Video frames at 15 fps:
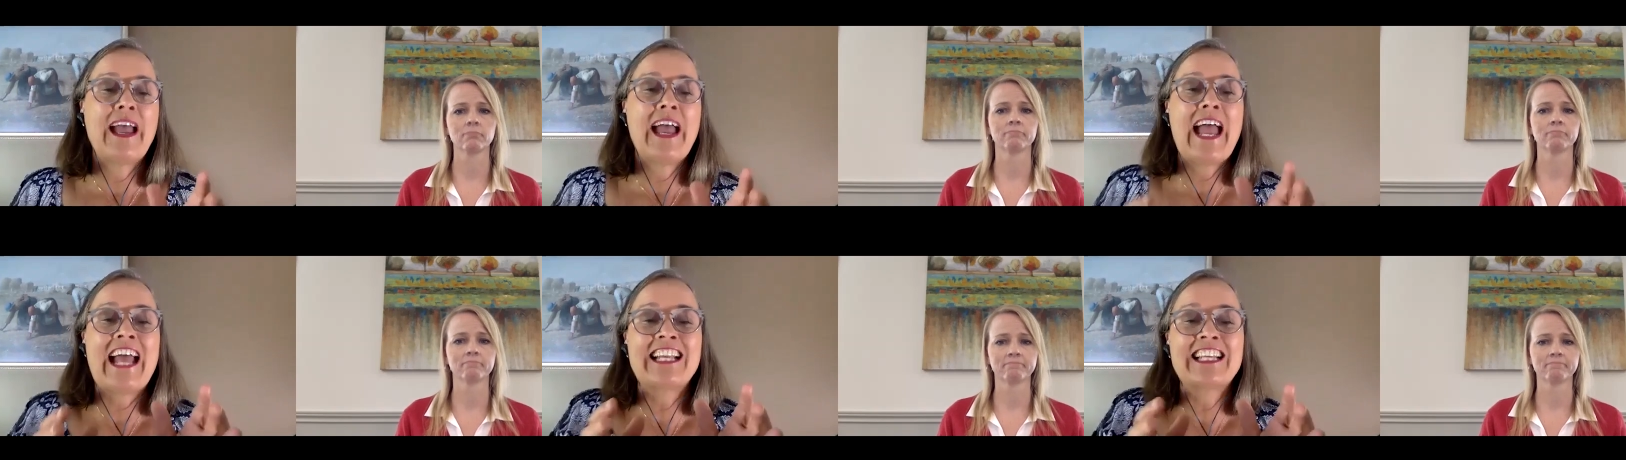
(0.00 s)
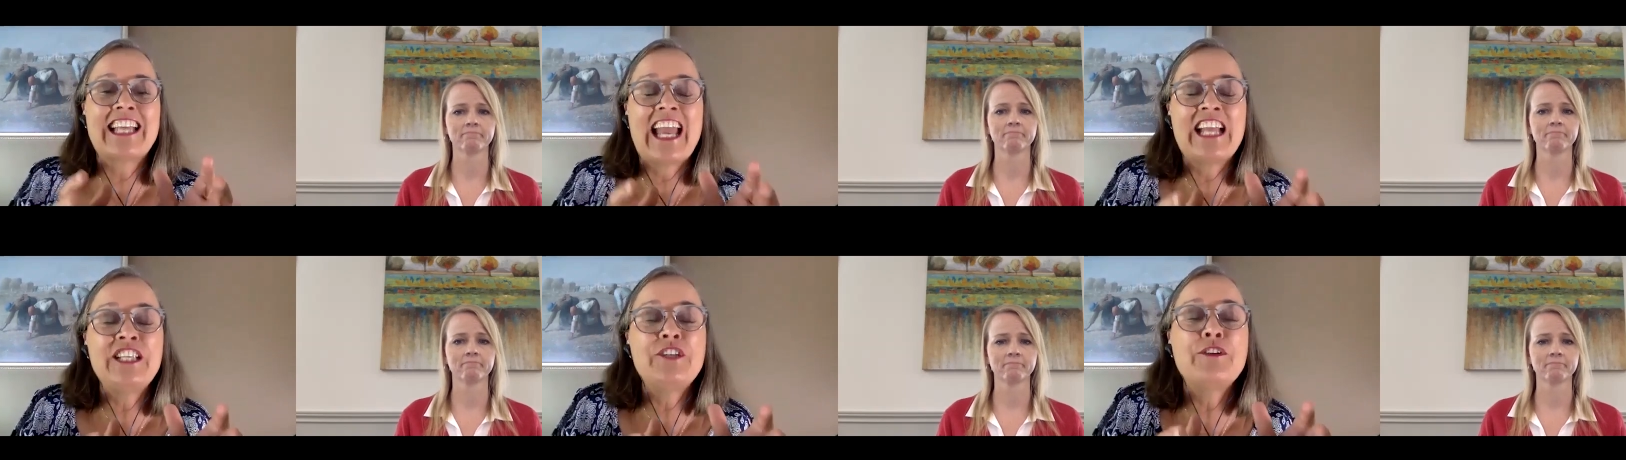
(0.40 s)
Speaker 1: And
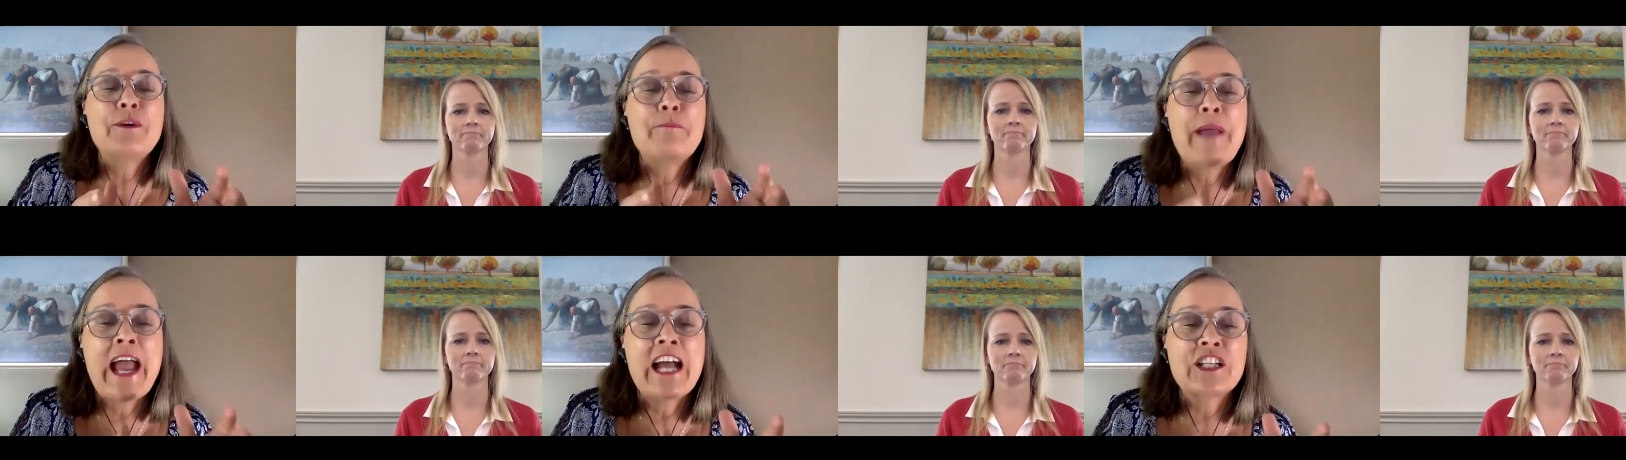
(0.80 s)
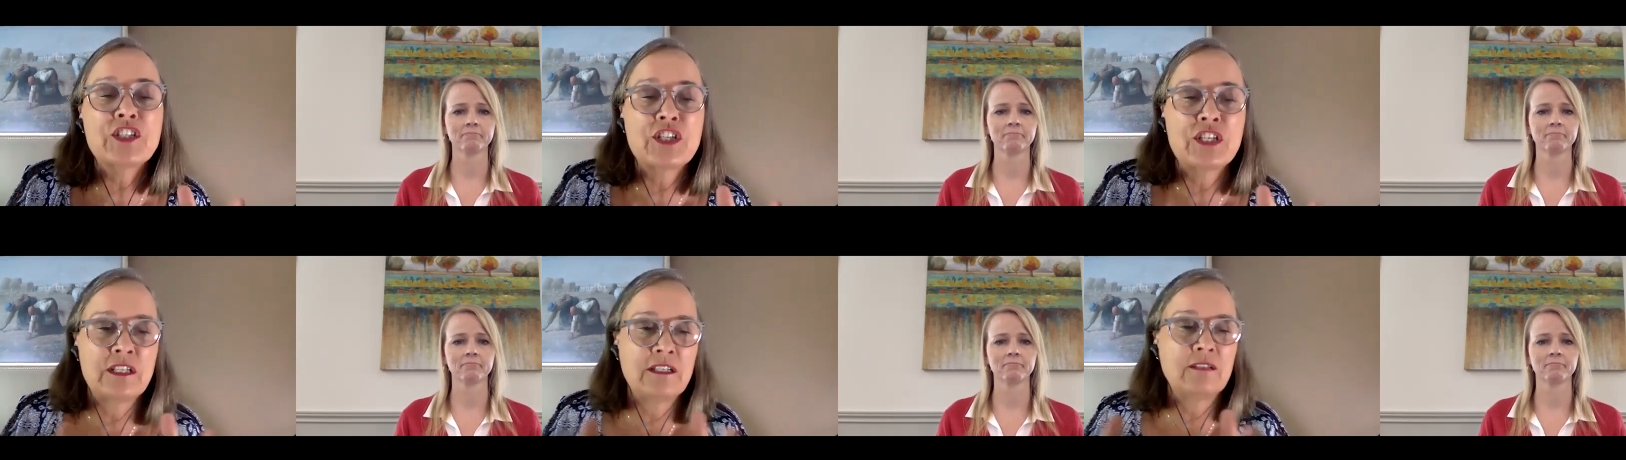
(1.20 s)
can you
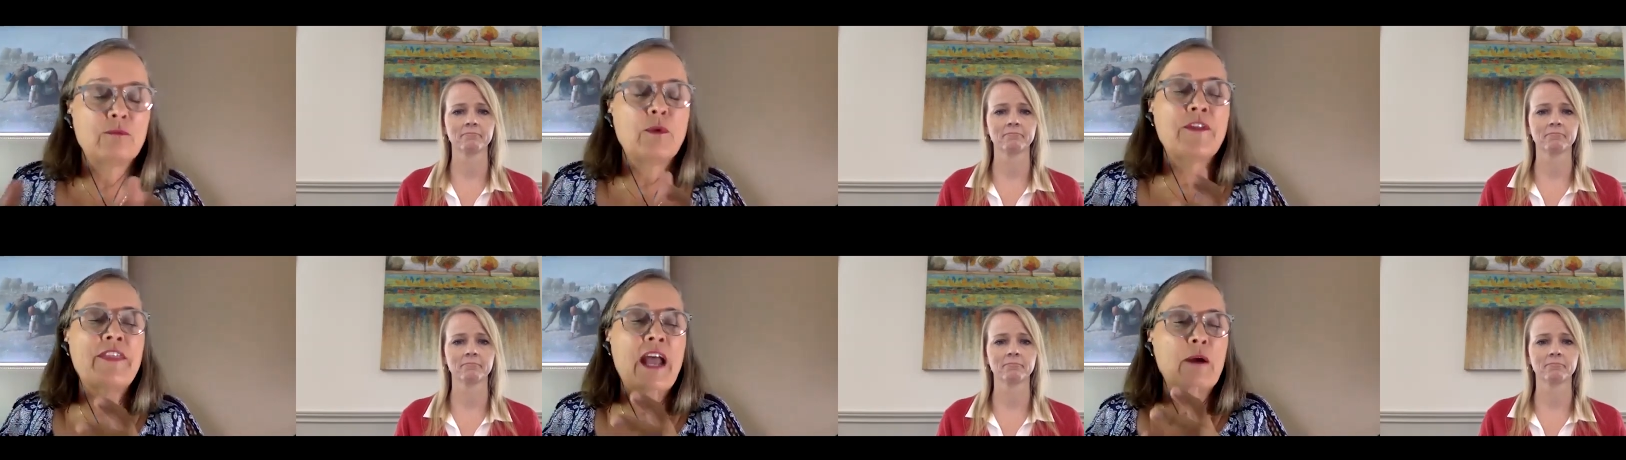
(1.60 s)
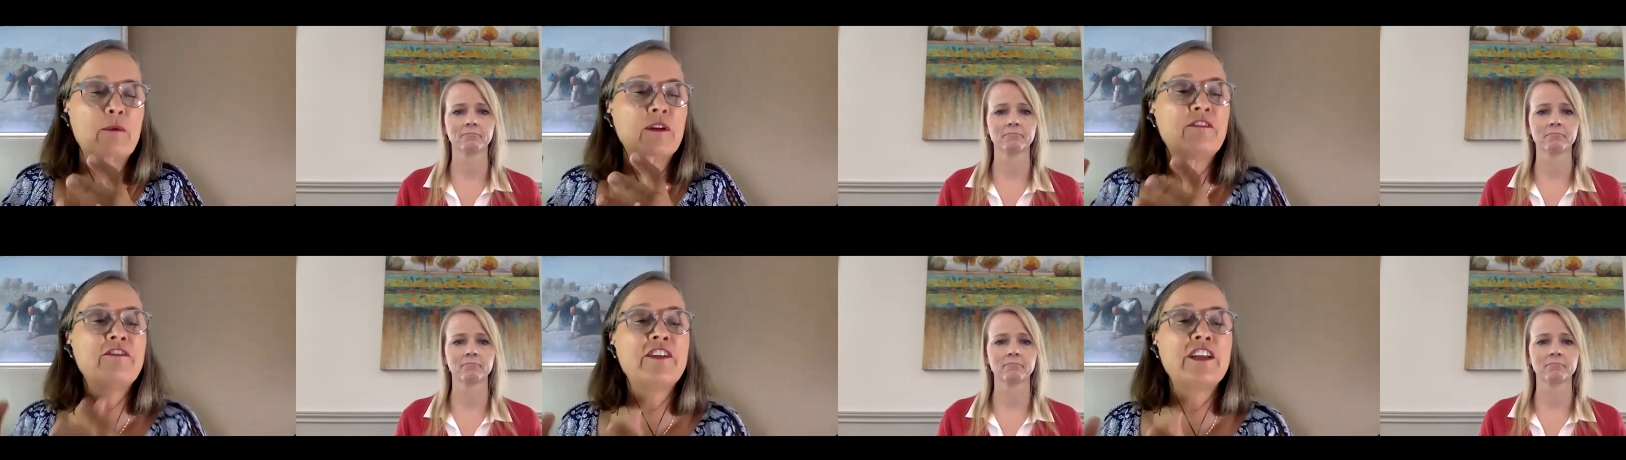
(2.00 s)
imagine what that
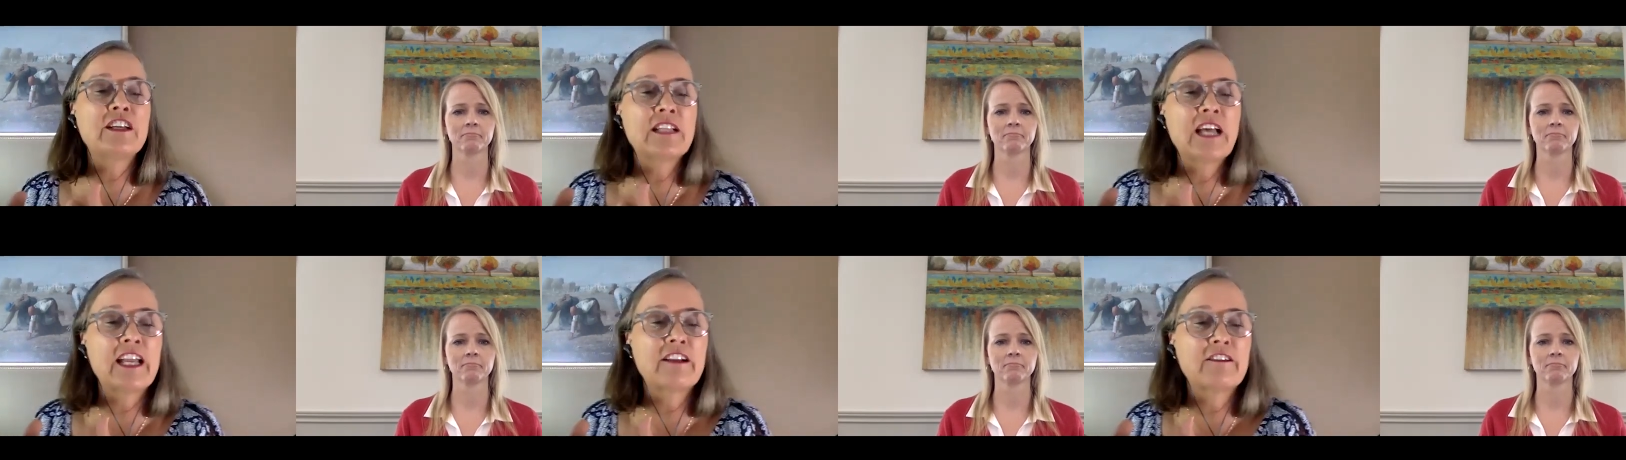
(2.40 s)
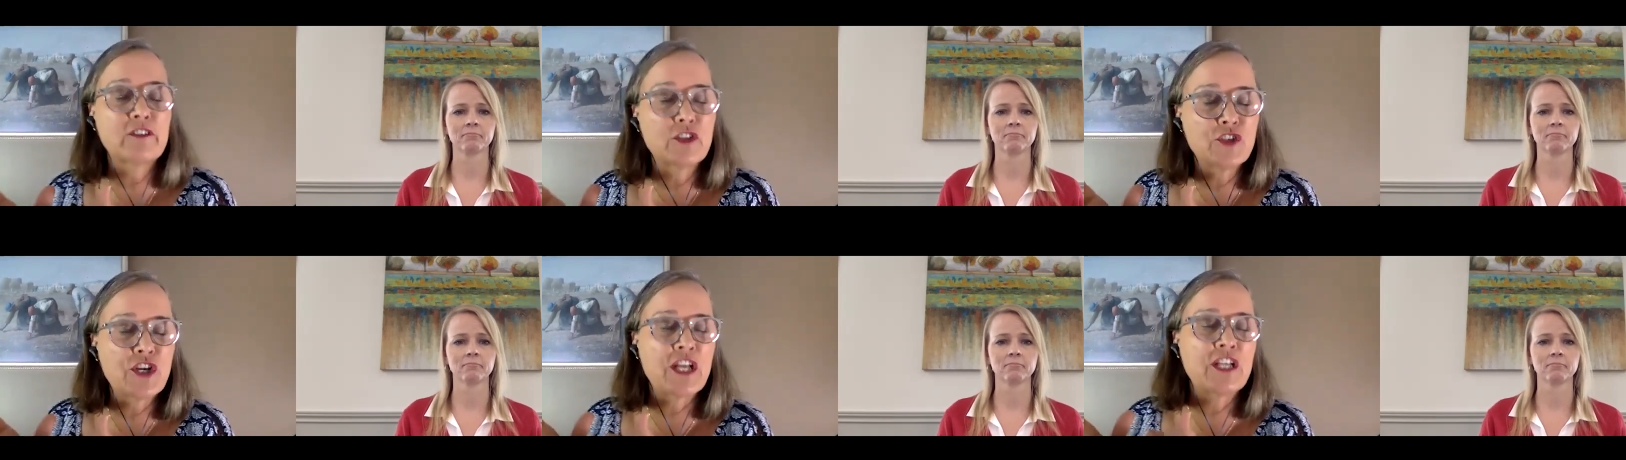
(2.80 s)
would feel like
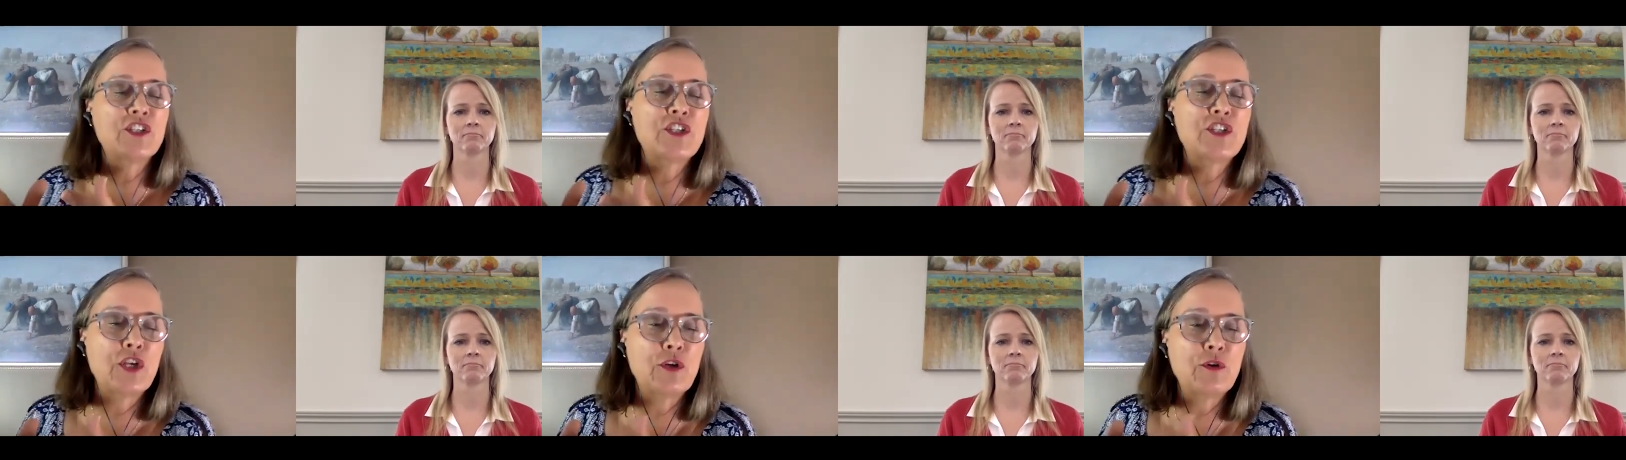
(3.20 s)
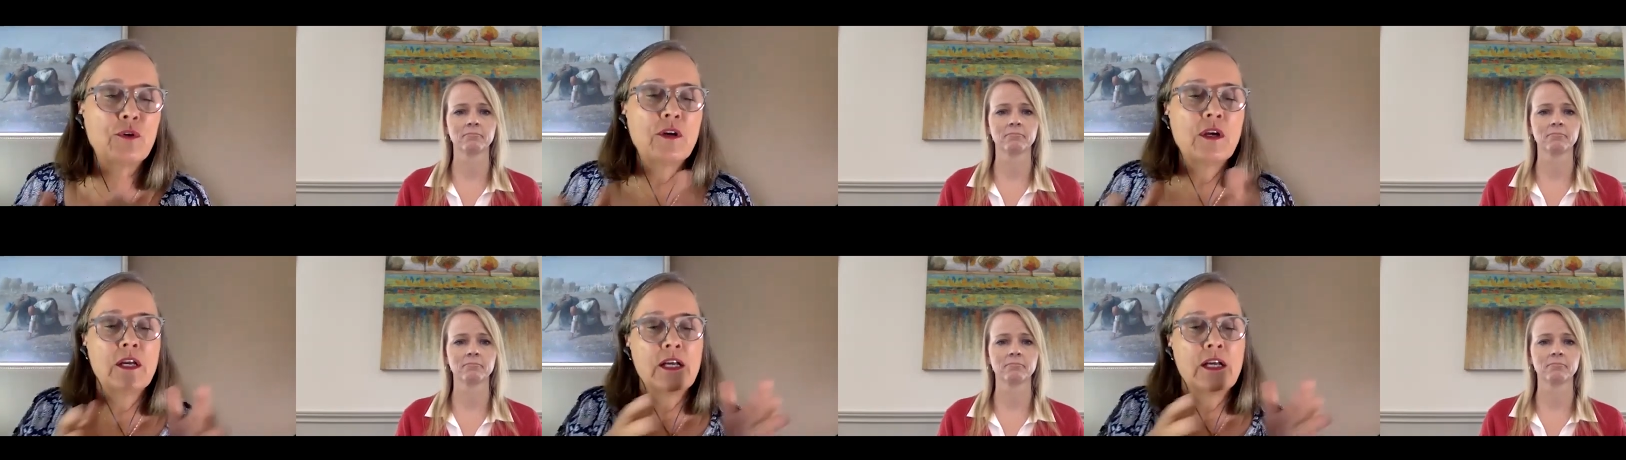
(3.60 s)
for Gen 2